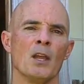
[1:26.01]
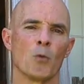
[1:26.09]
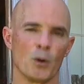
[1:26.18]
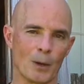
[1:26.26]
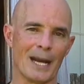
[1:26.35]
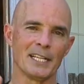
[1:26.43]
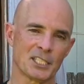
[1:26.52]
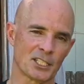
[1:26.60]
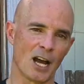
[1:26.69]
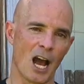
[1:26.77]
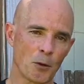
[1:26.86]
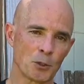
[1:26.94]
We ran it
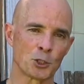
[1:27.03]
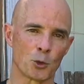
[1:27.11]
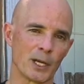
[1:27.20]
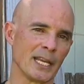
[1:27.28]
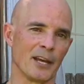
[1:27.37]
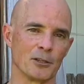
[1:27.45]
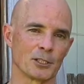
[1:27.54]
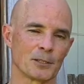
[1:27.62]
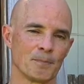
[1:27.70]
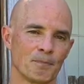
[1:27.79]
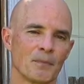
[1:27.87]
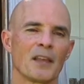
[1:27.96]
stock with shorty headers.
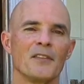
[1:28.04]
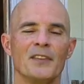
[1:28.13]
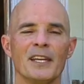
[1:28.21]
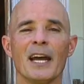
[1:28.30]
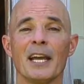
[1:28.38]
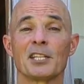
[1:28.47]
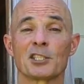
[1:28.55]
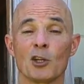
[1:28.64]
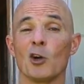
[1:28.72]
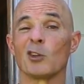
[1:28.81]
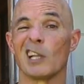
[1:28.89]
Then I installed